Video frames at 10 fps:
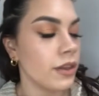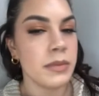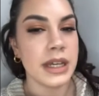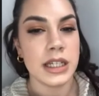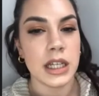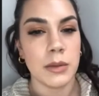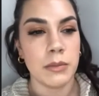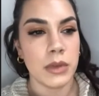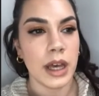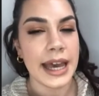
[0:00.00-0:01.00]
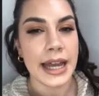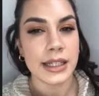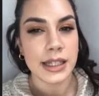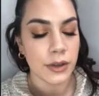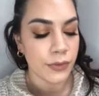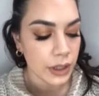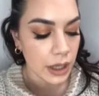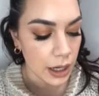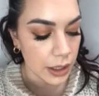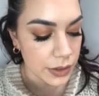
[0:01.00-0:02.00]
medium, again, it's a different
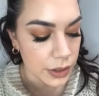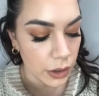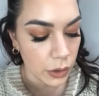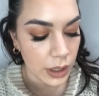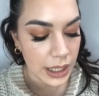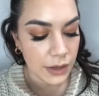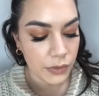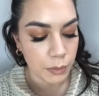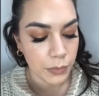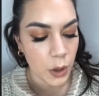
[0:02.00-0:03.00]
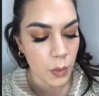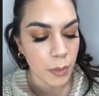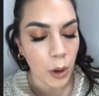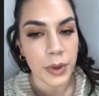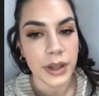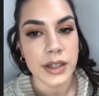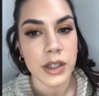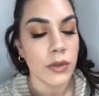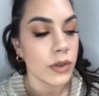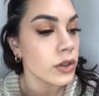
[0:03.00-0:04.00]
colour, so even though we're popping this
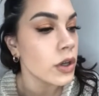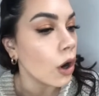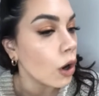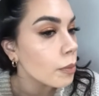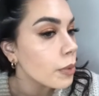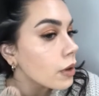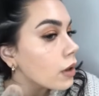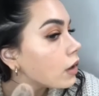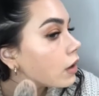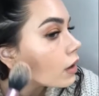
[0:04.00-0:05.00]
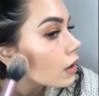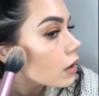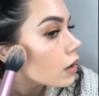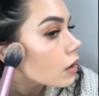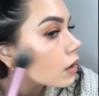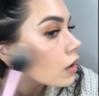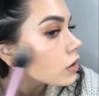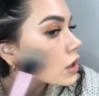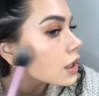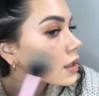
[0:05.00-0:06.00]
over the top,
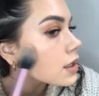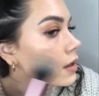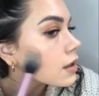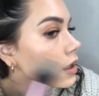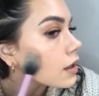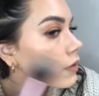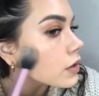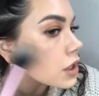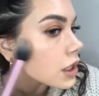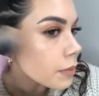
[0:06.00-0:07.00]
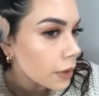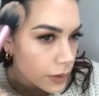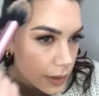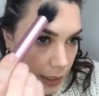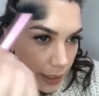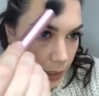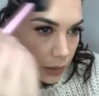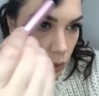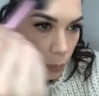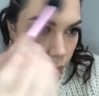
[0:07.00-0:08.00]
just underneath the cheekbones there
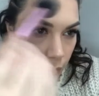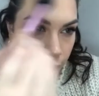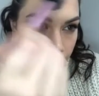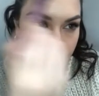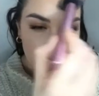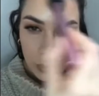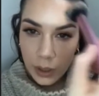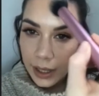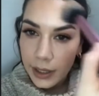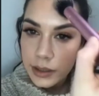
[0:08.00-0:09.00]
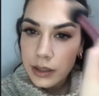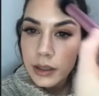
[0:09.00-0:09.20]
and top of the forehead,